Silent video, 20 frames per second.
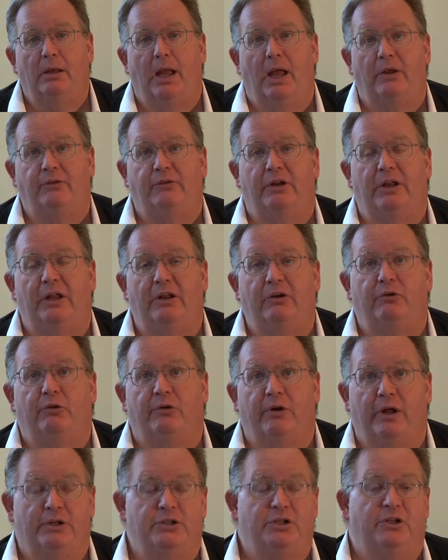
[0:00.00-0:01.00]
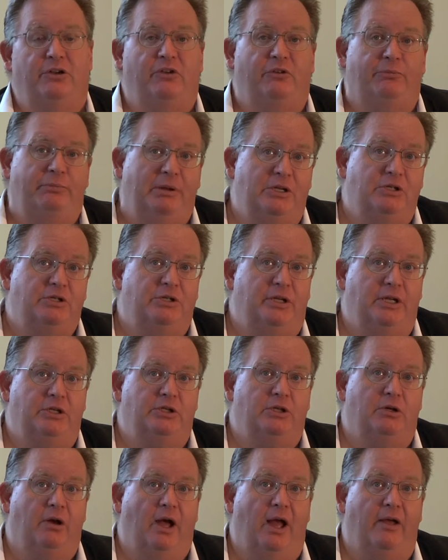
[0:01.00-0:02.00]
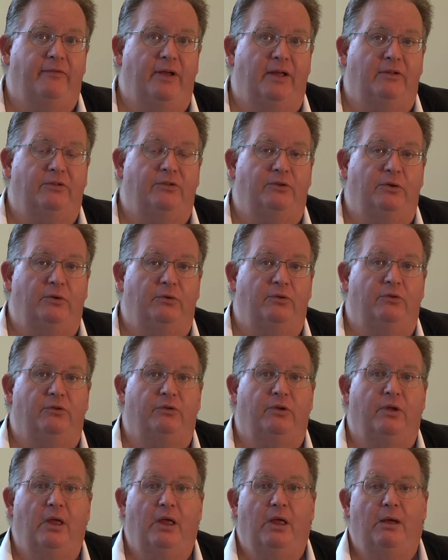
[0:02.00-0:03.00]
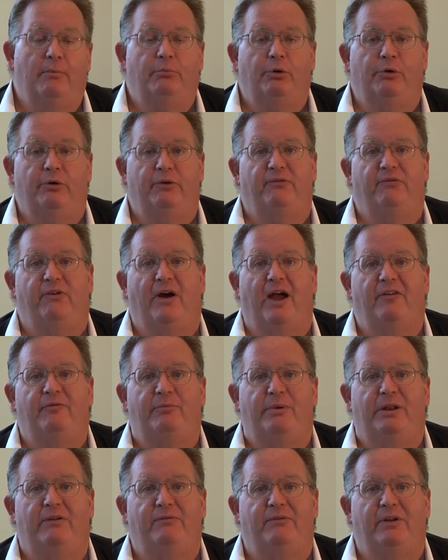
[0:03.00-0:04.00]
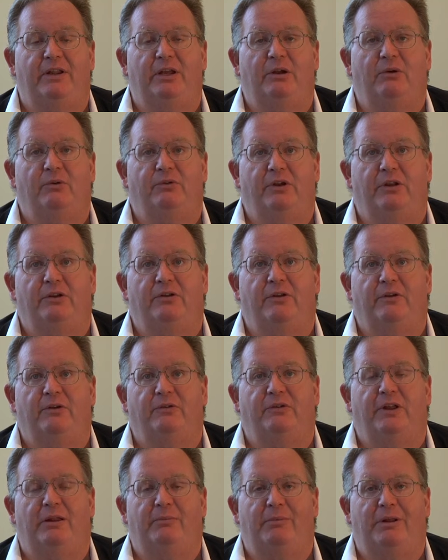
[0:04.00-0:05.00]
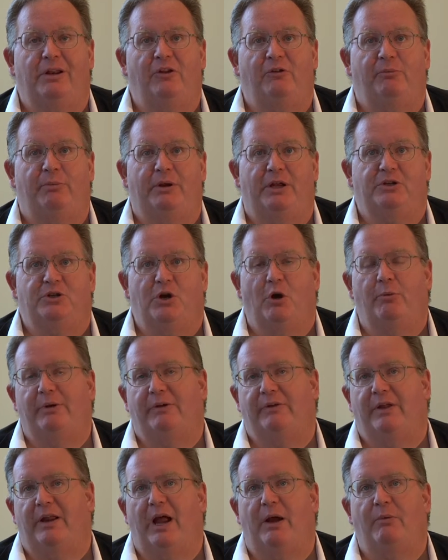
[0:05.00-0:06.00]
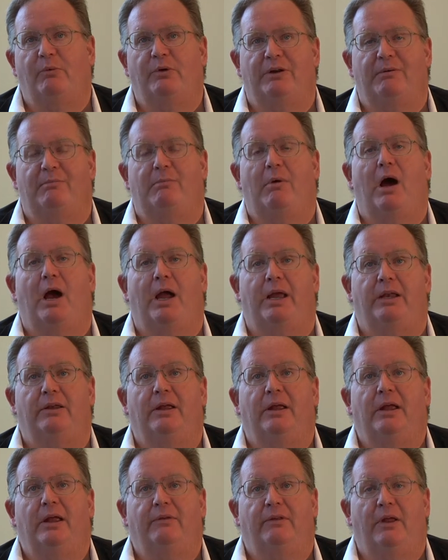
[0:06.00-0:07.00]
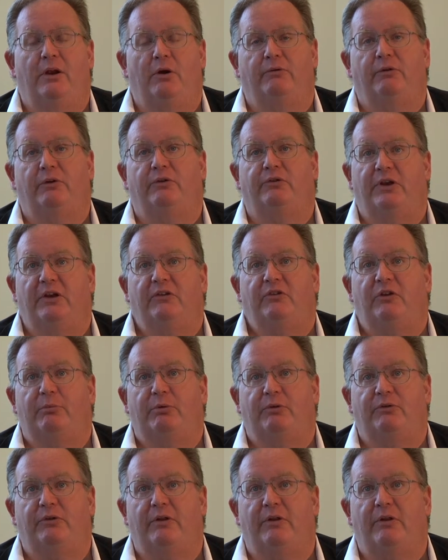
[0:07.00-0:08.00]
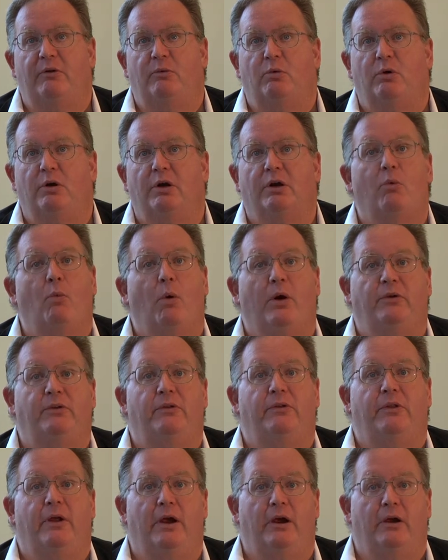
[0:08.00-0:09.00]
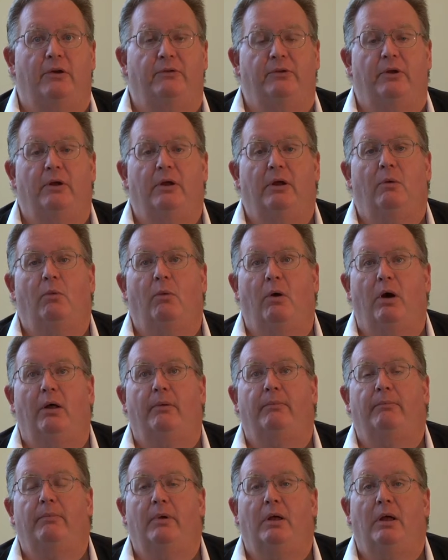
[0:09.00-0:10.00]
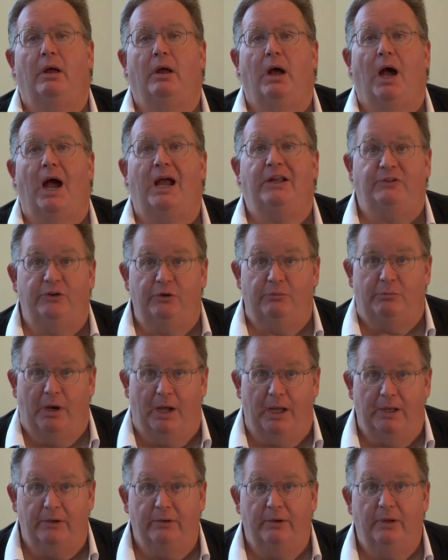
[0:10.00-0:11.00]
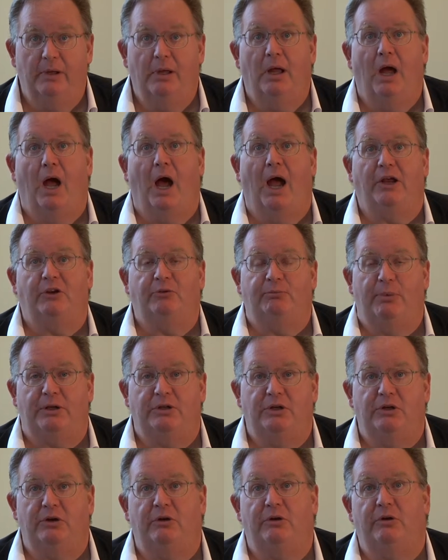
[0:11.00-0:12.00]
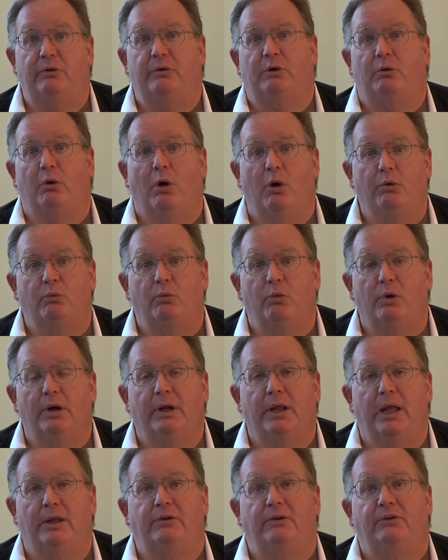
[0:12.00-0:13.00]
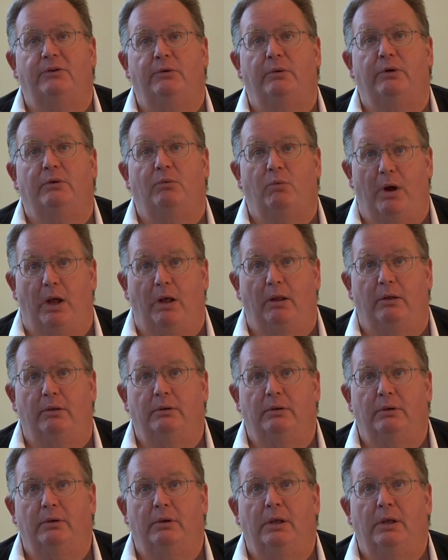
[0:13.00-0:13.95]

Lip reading: As an introduction to speech teacher, I've had students put 5-minute videos into their 10-minute speech hoping that I wouldn't mind, that over 60% of the work wasn't theirs. Well, I do mind. I expect you to do your own work and to do it well.